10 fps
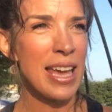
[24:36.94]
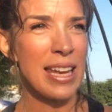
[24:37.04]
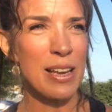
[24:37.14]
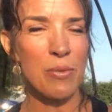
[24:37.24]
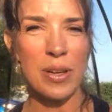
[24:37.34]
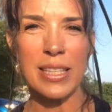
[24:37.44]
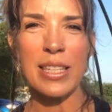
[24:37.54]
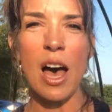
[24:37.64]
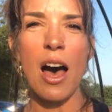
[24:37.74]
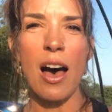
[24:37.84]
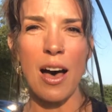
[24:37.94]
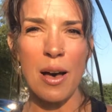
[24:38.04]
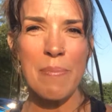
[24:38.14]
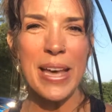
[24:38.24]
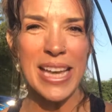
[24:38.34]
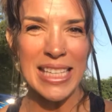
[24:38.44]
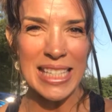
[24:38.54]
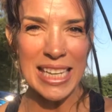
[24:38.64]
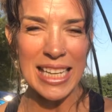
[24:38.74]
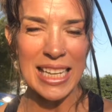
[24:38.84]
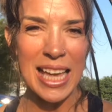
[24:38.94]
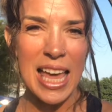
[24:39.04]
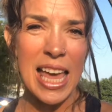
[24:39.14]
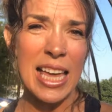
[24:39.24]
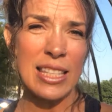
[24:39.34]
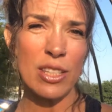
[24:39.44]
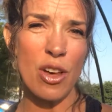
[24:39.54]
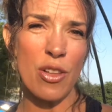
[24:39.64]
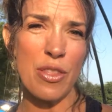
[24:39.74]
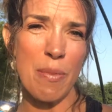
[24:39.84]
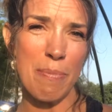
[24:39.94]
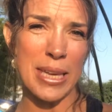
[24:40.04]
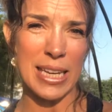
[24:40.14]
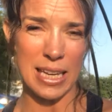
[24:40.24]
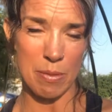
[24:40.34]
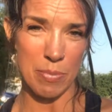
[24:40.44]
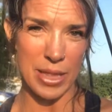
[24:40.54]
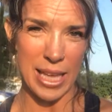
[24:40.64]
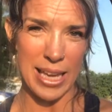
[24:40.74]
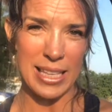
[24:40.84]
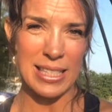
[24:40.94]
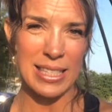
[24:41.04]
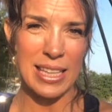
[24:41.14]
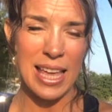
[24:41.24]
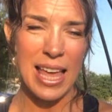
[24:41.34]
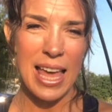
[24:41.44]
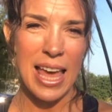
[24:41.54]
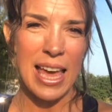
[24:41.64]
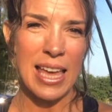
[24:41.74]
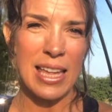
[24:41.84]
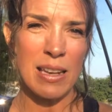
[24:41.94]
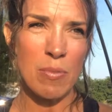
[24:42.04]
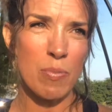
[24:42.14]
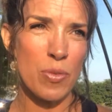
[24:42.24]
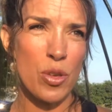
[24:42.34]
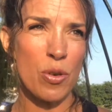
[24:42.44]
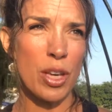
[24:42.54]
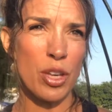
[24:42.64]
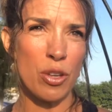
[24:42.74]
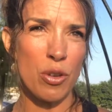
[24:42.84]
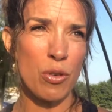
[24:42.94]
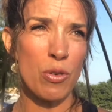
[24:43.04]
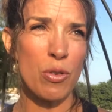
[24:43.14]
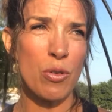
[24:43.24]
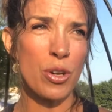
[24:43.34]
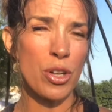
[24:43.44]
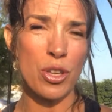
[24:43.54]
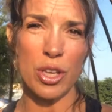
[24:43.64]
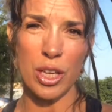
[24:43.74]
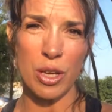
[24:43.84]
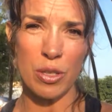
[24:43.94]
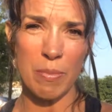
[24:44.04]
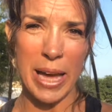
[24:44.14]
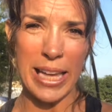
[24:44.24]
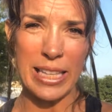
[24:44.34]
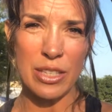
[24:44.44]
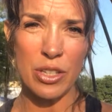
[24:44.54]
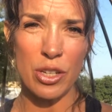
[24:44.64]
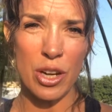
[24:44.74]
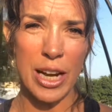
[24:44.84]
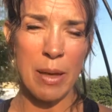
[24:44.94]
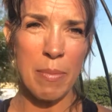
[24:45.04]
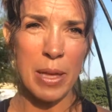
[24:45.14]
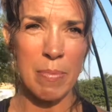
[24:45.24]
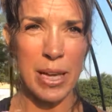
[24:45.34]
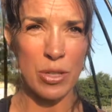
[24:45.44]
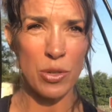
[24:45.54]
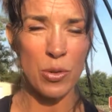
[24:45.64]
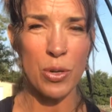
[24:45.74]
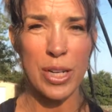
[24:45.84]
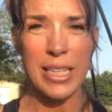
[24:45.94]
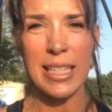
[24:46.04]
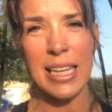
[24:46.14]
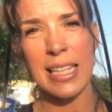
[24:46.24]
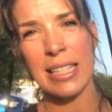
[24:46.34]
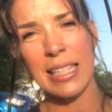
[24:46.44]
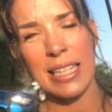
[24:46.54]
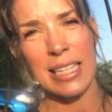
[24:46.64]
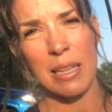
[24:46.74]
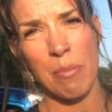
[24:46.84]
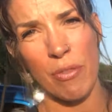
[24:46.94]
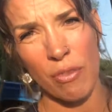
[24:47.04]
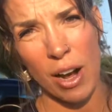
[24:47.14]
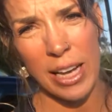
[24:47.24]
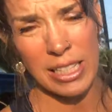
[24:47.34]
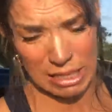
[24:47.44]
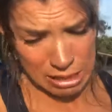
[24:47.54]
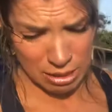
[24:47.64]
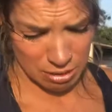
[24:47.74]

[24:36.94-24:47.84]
and it was amazing. It's called The Meeting Place. And you can Google, or you can go to my Instagram in my stories and see some of Ryan's